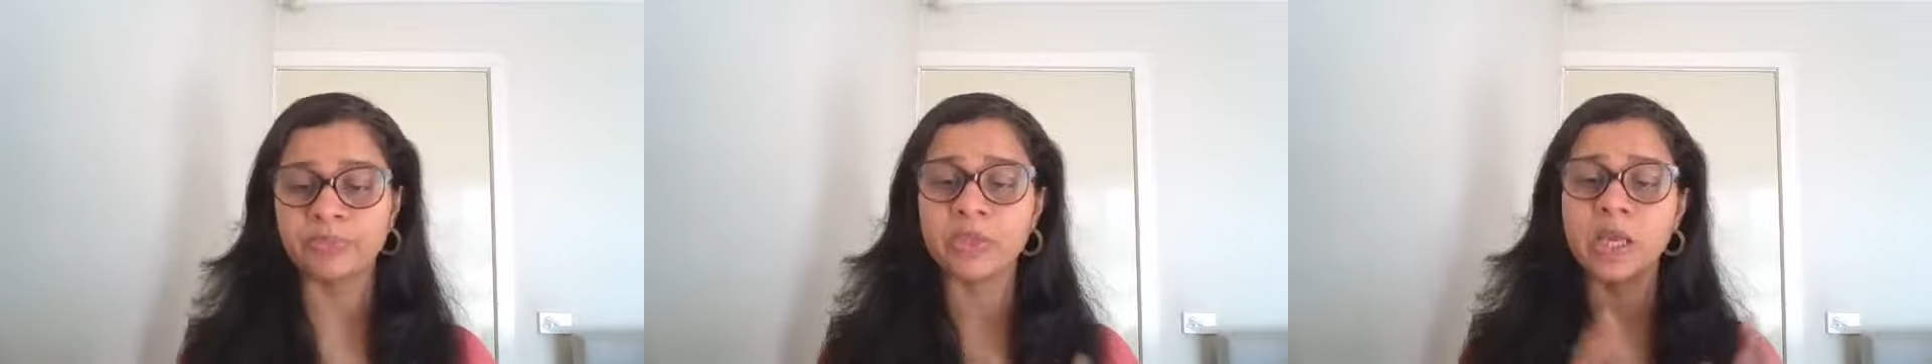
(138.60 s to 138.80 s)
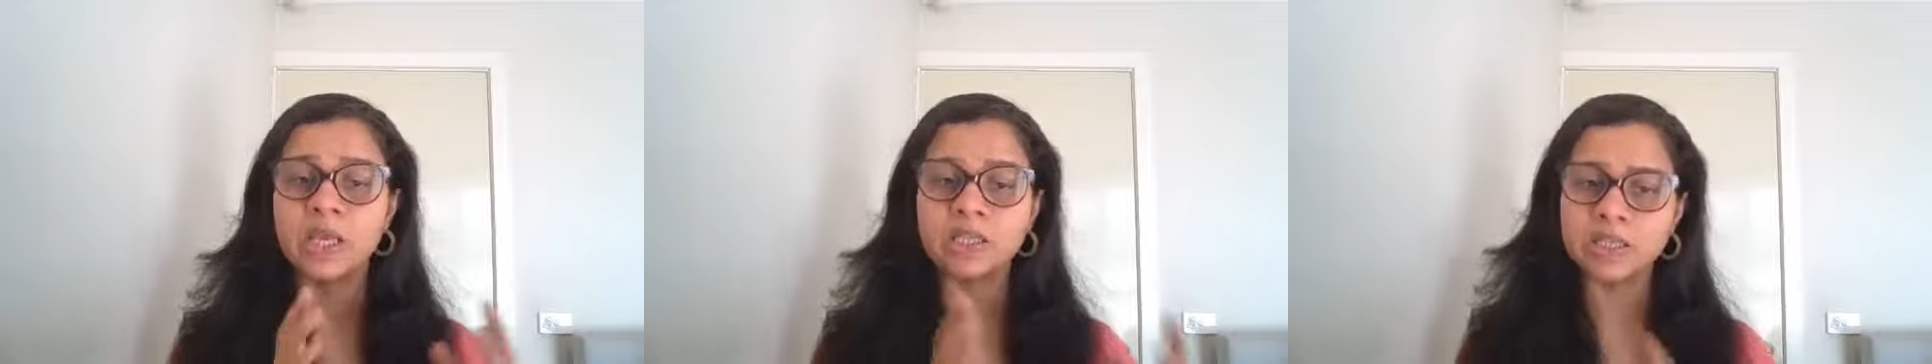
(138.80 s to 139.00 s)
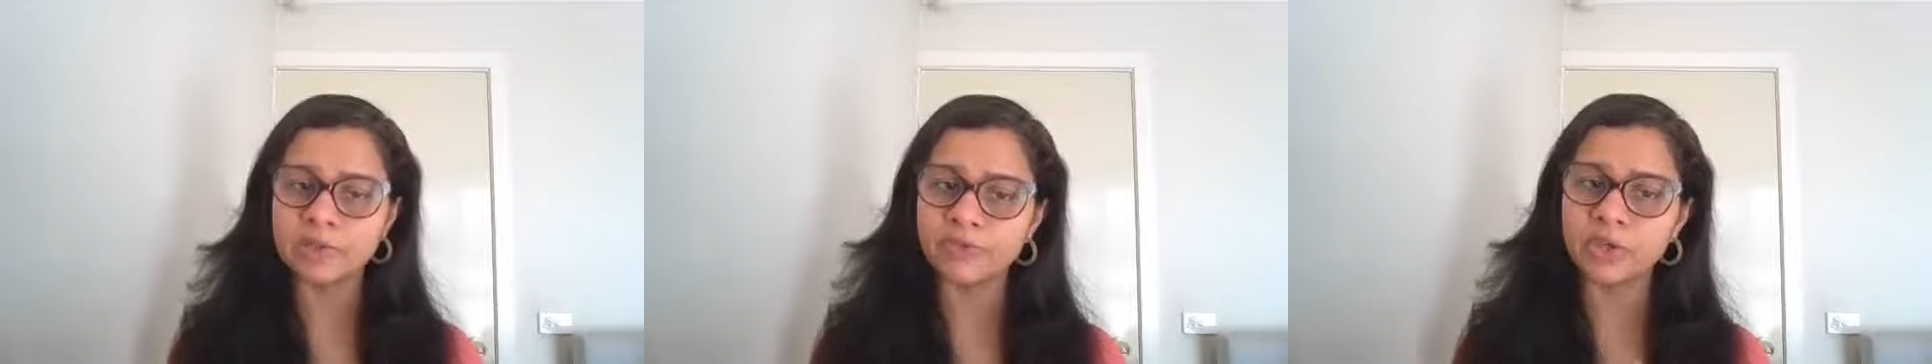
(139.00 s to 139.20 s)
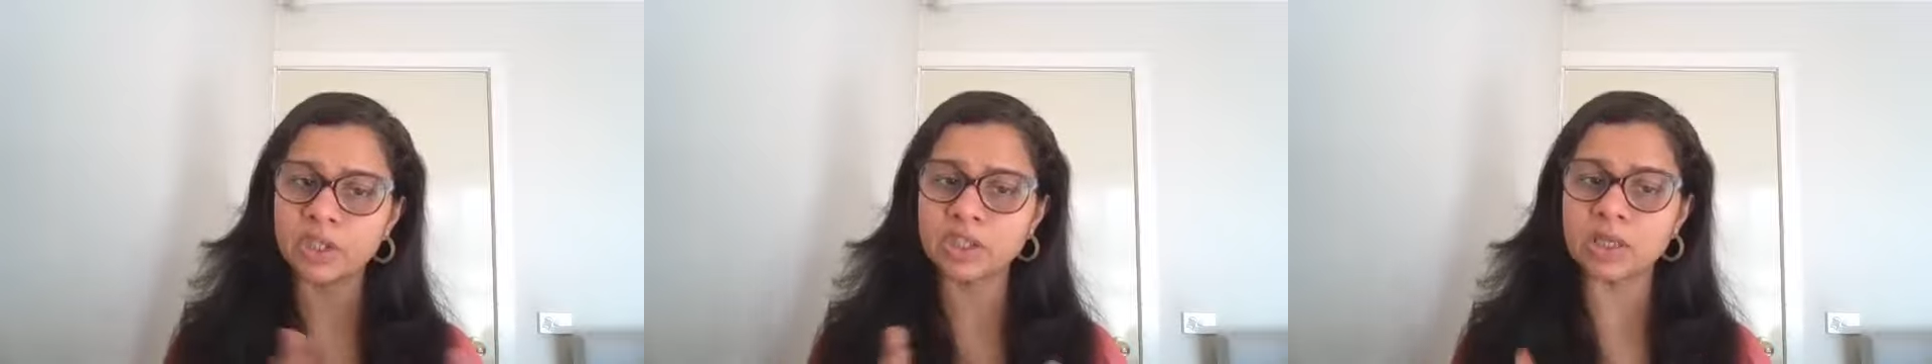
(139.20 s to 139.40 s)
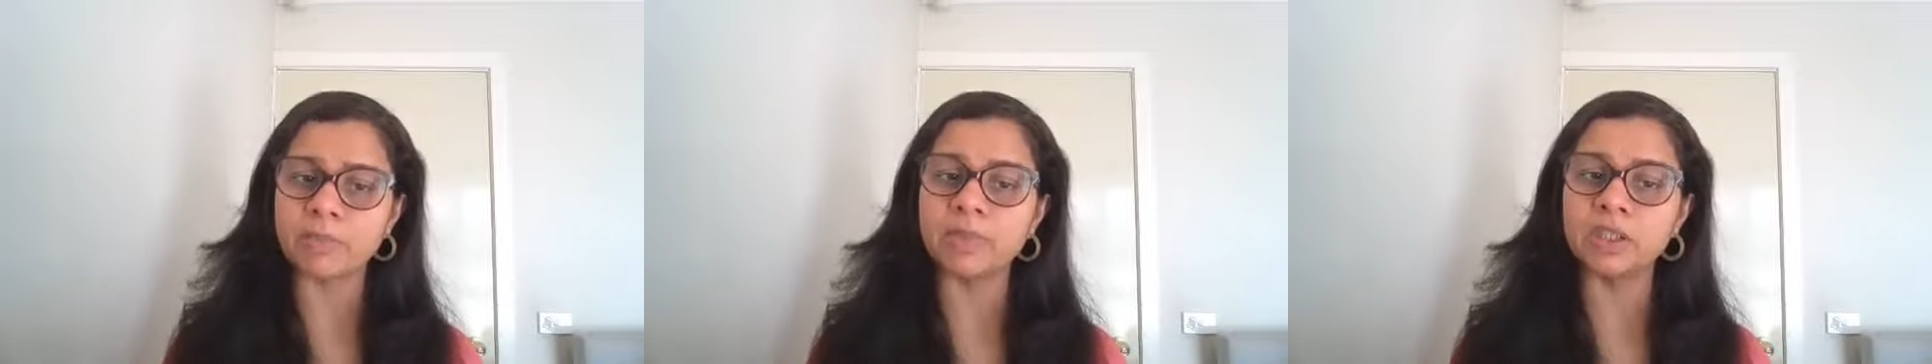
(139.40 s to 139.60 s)
Say, for
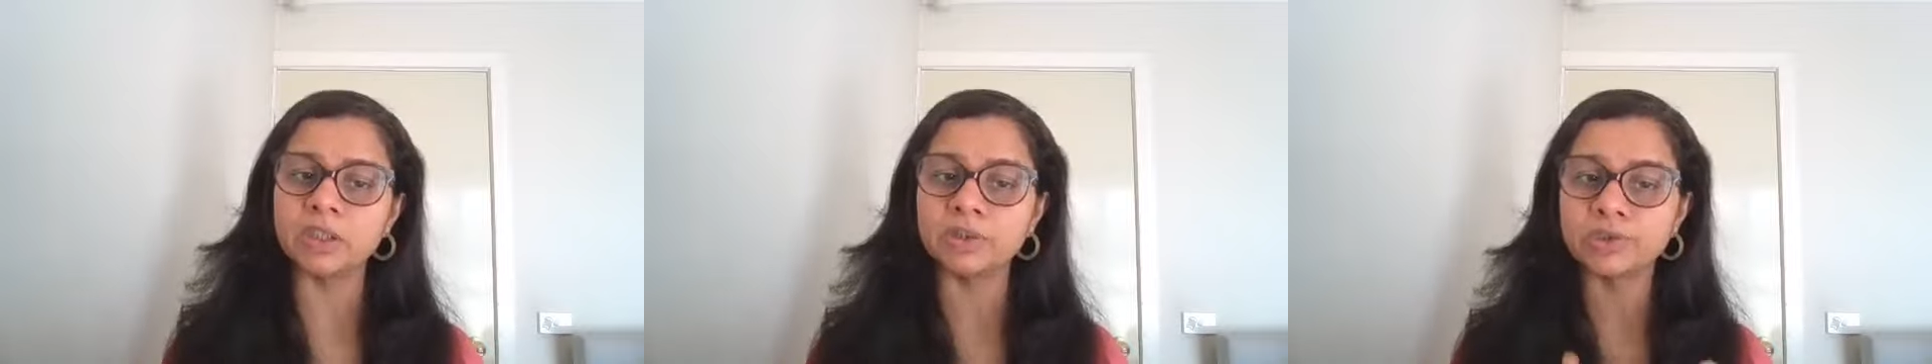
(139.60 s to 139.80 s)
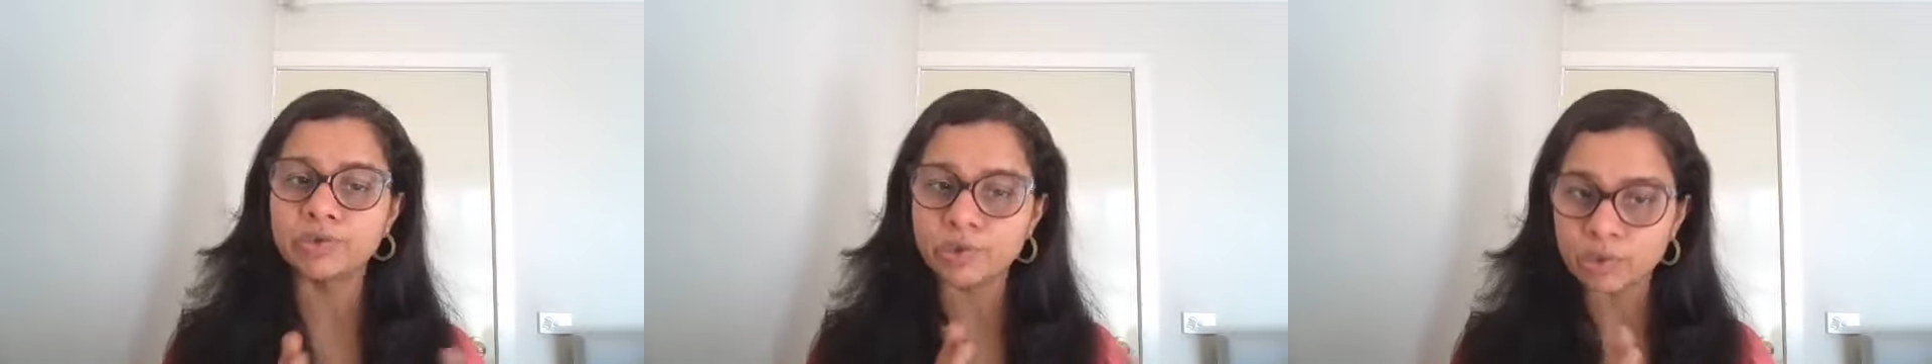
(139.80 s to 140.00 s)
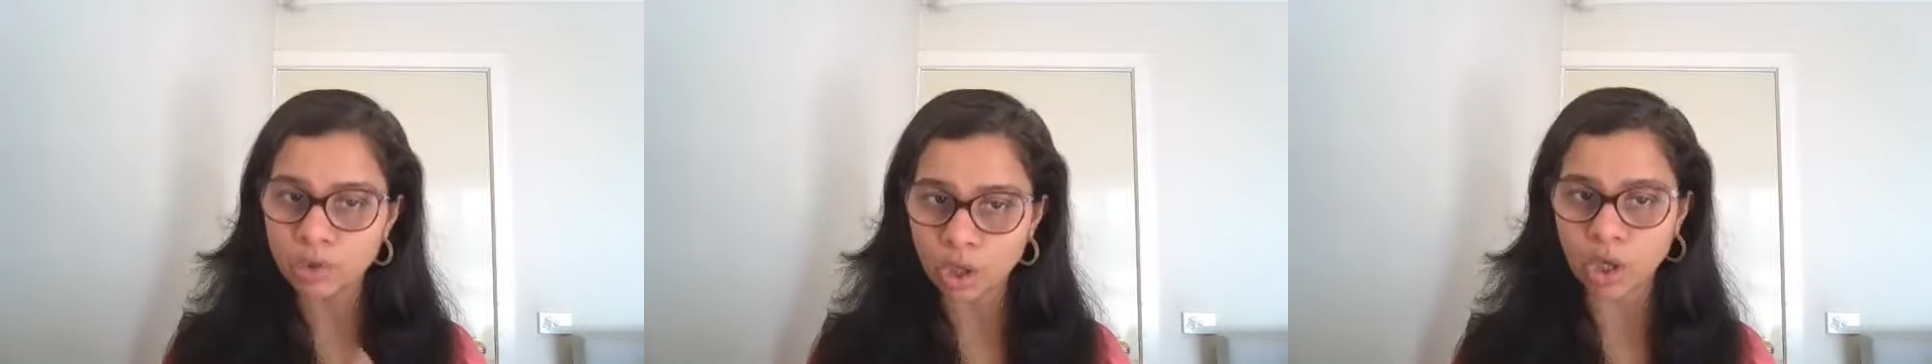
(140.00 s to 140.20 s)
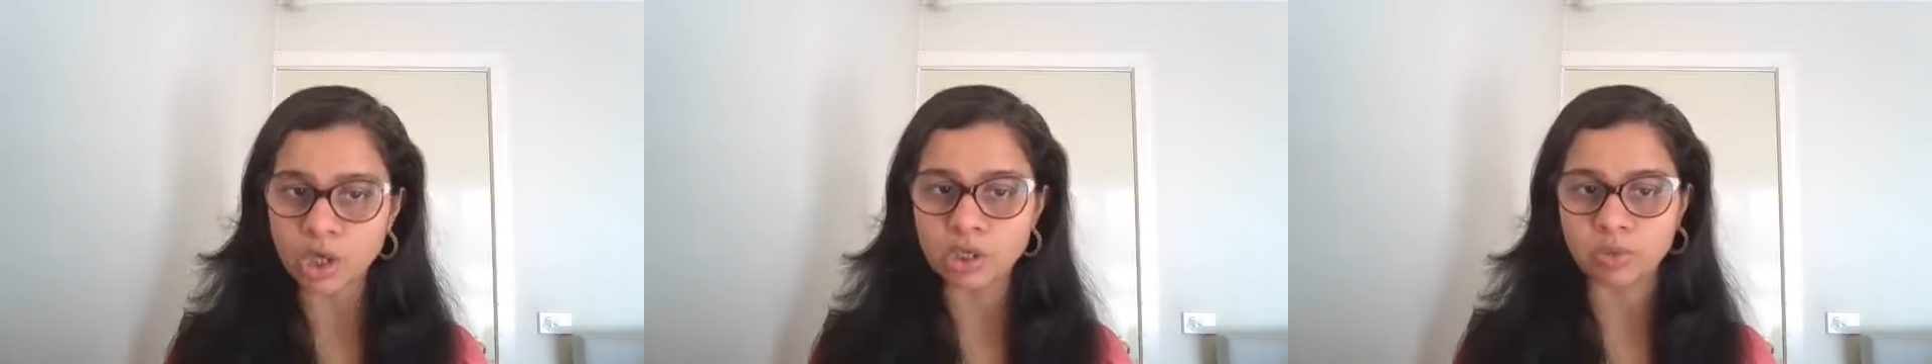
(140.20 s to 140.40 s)
example, you do not